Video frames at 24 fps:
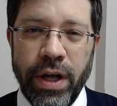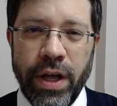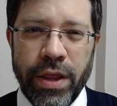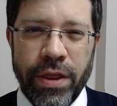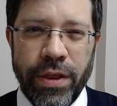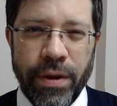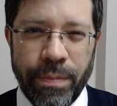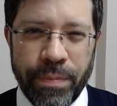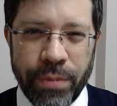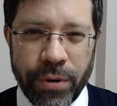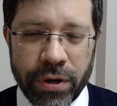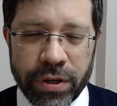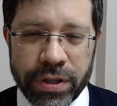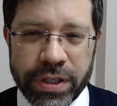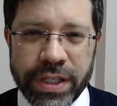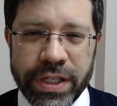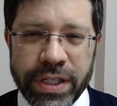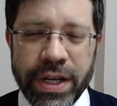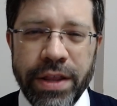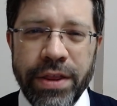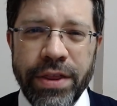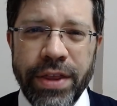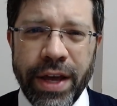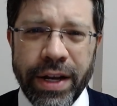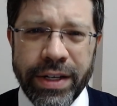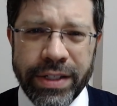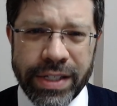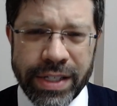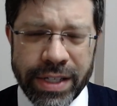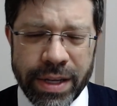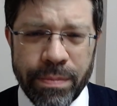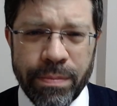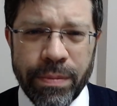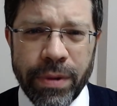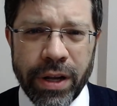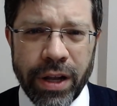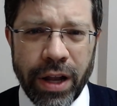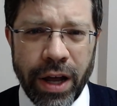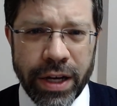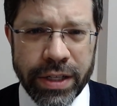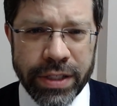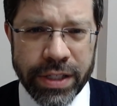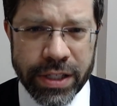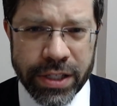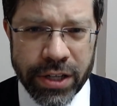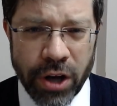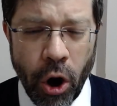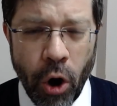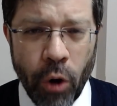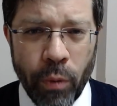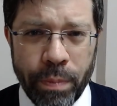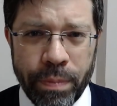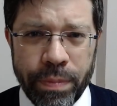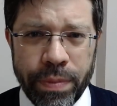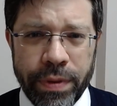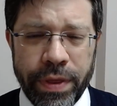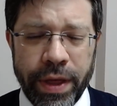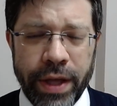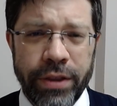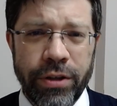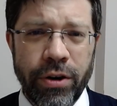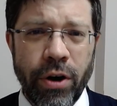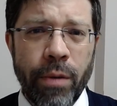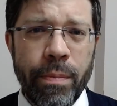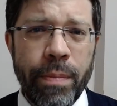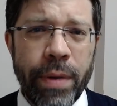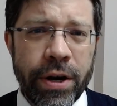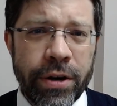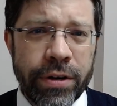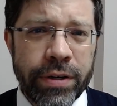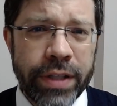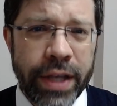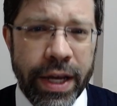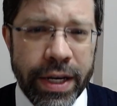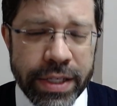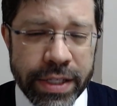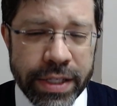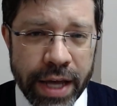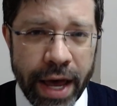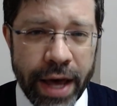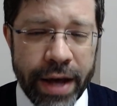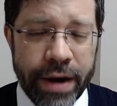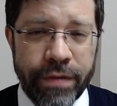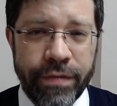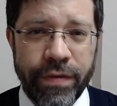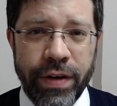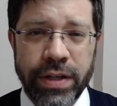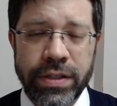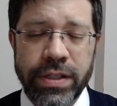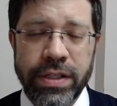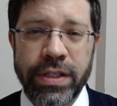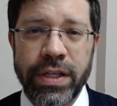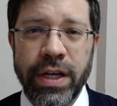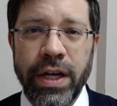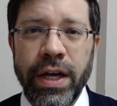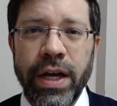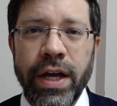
the person that symbolizes hope, that there are better days ahead of us,